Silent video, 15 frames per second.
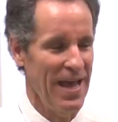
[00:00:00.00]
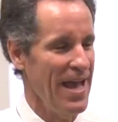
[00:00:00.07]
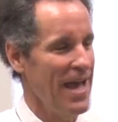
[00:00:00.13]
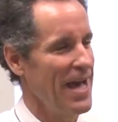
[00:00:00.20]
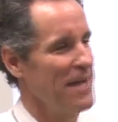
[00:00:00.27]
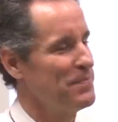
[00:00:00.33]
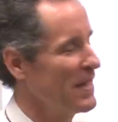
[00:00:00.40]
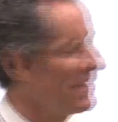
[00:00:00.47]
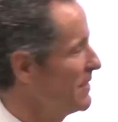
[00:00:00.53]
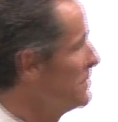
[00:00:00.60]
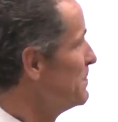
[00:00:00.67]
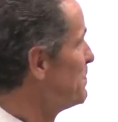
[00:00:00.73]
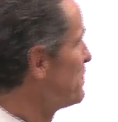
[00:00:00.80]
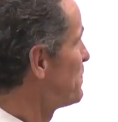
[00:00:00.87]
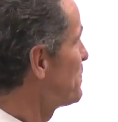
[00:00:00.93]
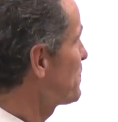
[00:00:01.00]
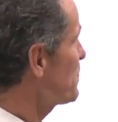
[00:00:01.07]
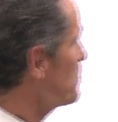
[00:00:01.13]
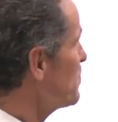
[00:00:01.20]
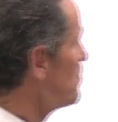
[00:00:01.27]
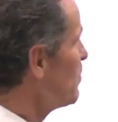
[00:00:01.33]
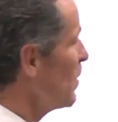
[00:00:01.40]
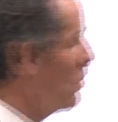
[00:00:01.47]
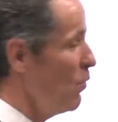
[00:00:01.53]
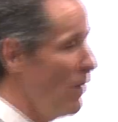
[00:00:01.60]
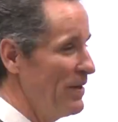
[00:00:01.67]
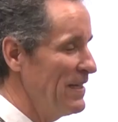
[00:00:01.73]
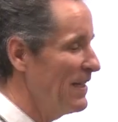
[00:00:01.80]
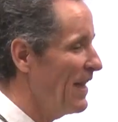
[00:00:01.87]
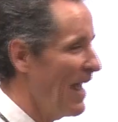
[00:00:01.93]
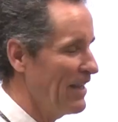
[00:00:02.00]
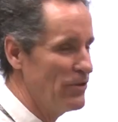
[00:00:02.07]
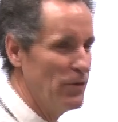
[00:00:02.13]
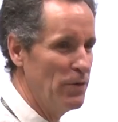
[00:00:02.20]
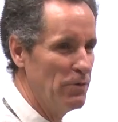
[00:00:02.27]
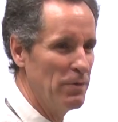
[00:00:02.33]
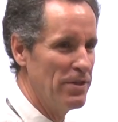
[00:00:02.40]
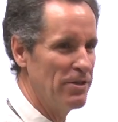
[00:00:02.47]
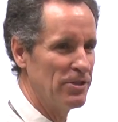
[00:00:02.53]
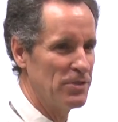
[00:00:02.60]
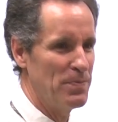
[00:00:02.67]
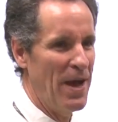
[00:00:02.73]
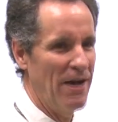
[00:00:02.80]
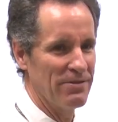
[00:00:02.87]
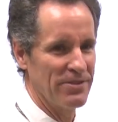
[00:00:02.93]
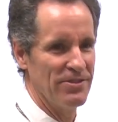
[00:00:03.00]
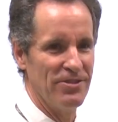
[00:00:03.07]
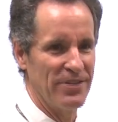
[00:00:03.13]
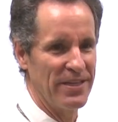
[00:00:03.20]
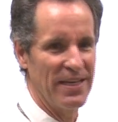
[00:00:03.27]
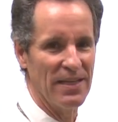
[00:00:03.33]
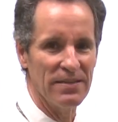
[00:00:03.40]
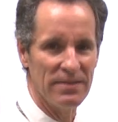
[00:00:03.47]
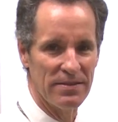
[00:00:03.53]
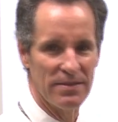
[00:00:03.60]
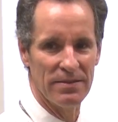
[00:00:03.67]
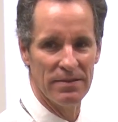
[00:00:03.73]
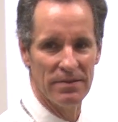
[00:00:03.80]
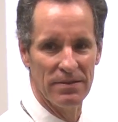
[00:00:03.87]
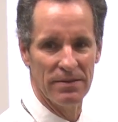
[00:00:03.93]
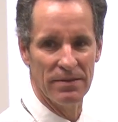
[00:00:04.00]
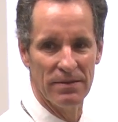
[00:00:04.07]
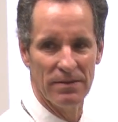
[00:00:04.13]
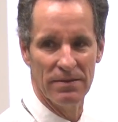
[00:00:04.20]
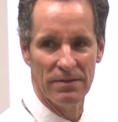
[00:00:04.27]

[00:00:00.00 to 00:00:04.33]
But what do you like doing with your spouse and your kids?